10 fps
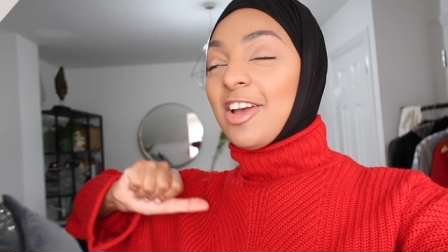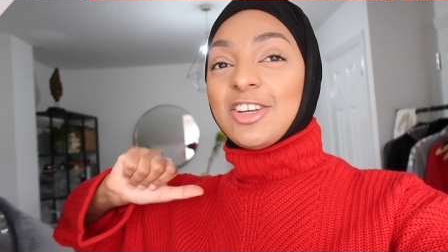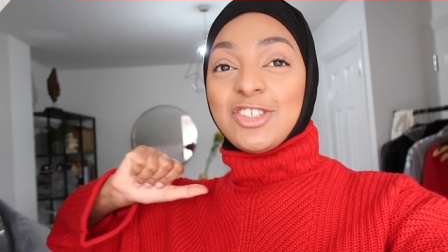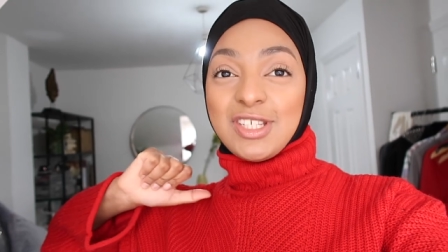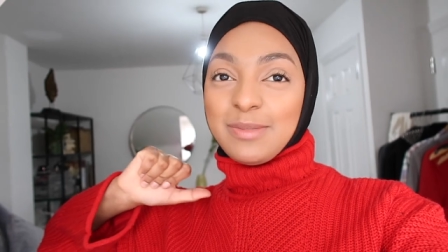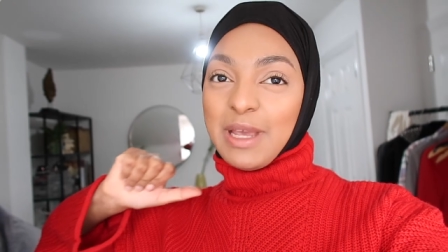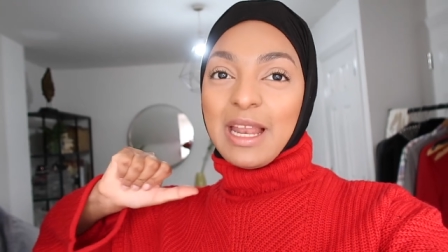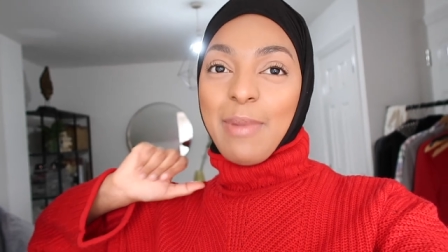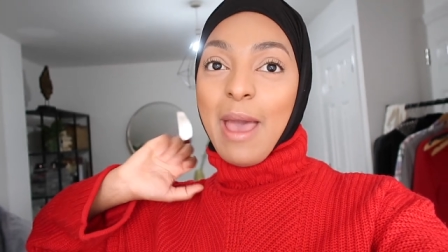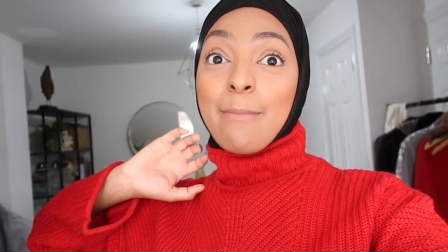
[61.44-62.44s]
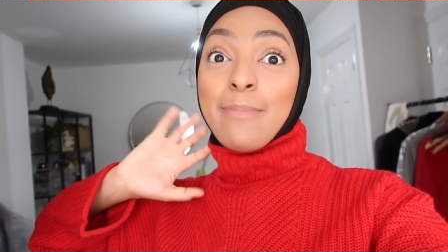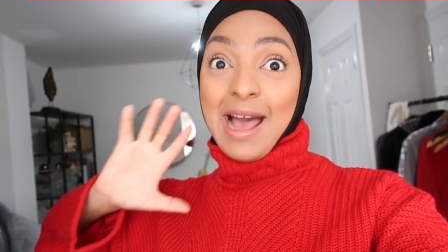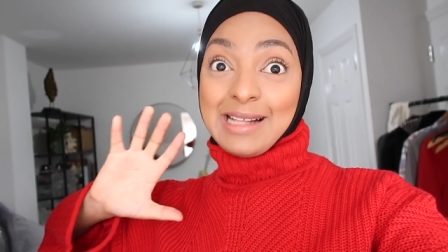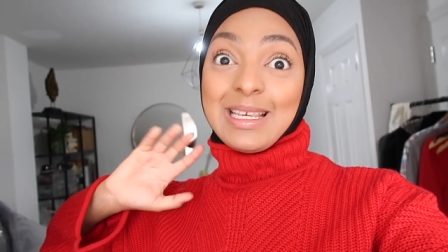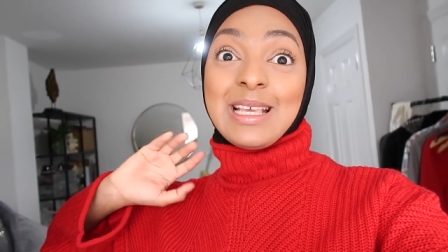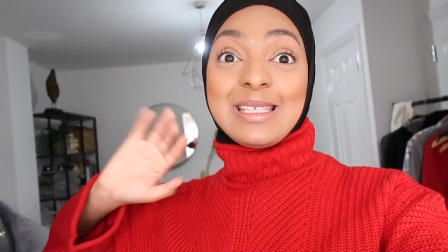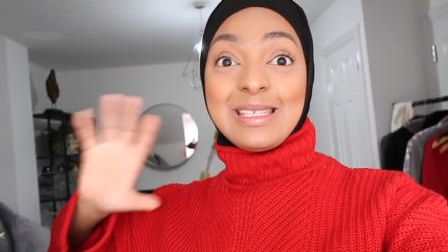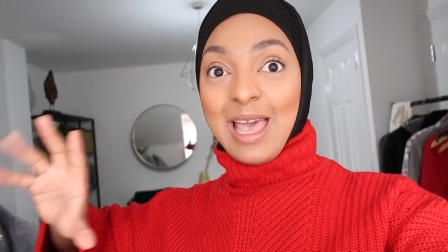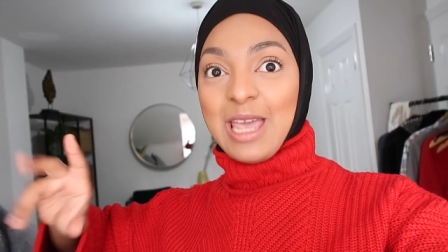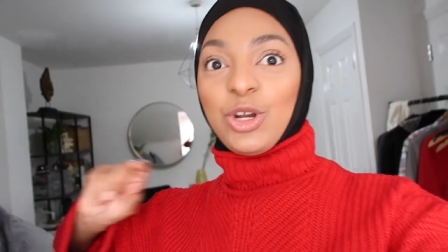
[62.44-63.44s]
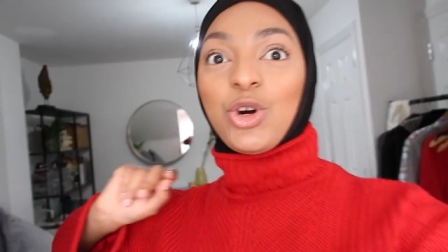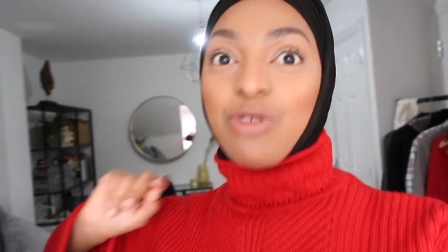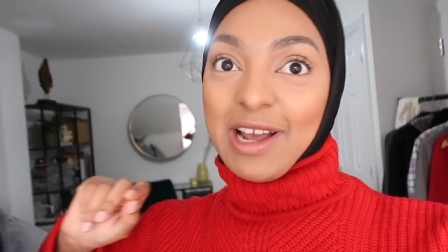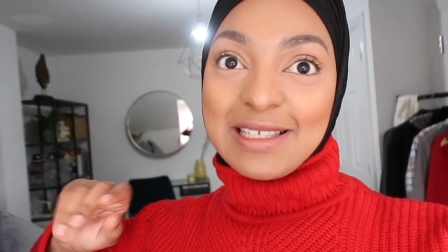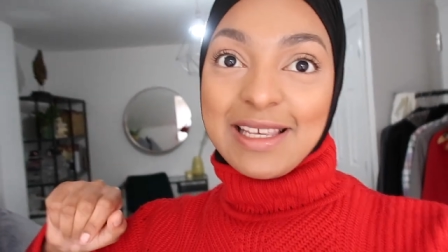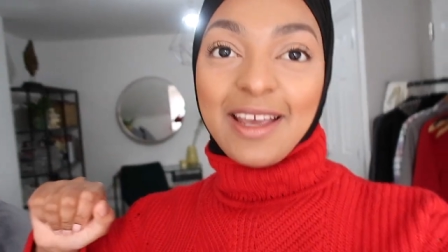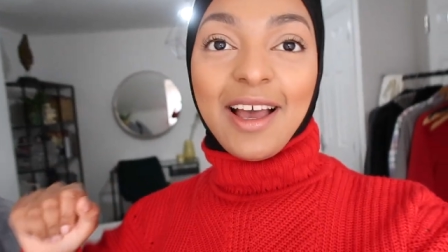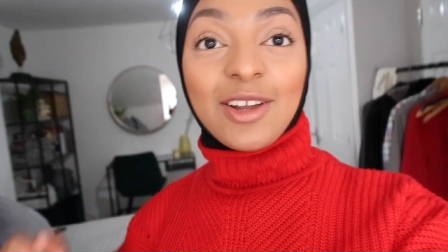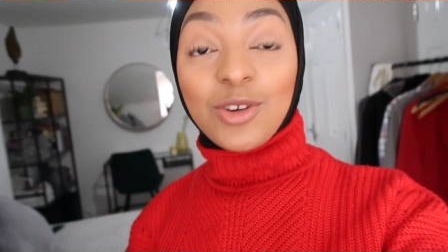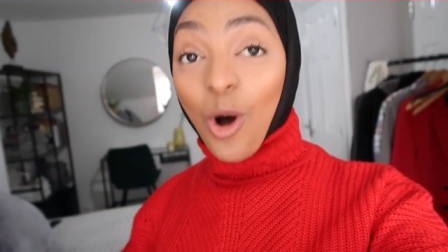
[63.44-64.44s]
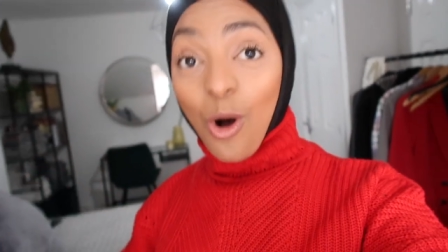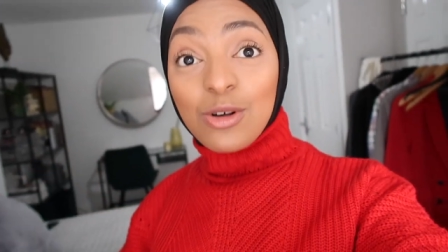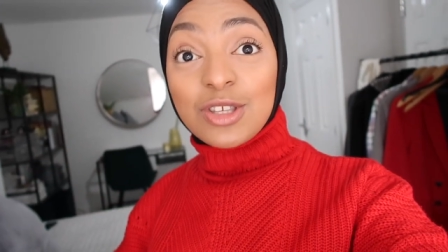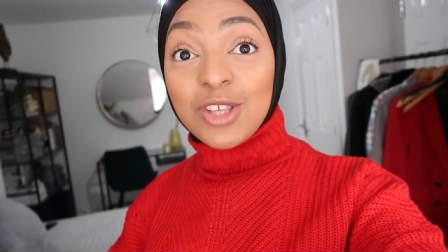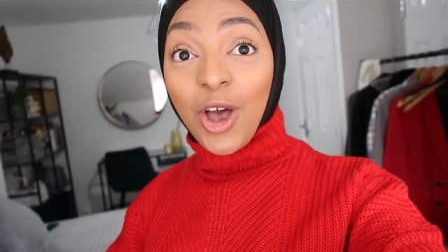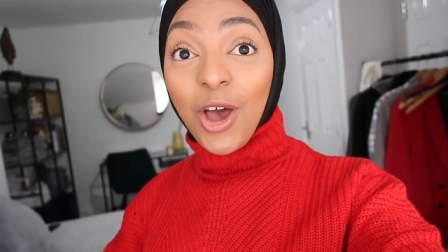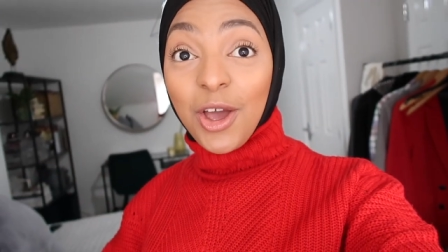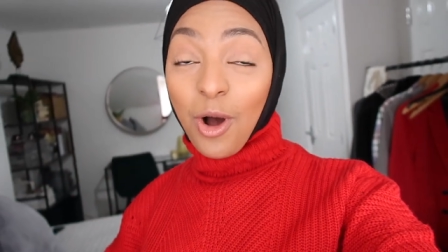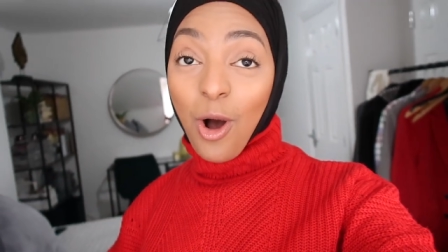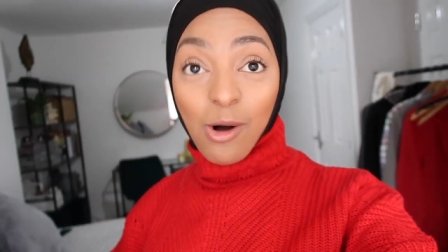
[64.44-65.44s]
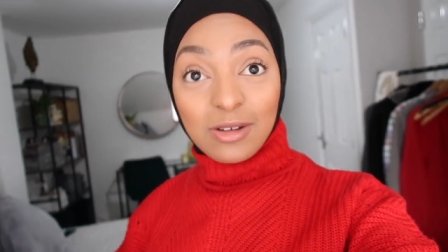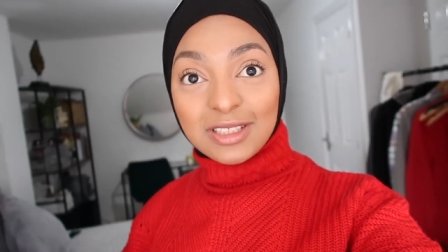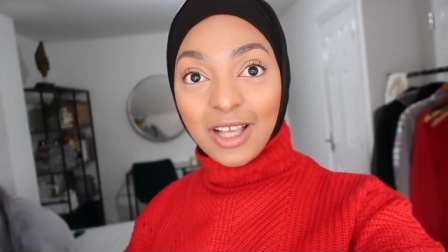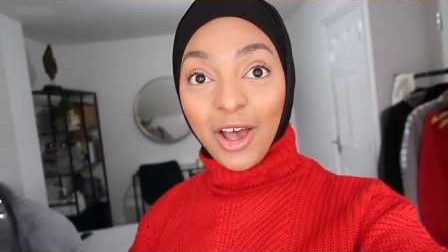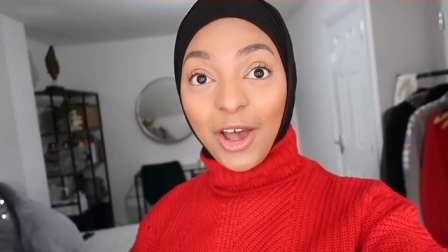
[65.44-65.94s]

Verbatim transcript: It's just been a bit mad, insane, crazy. And also, also,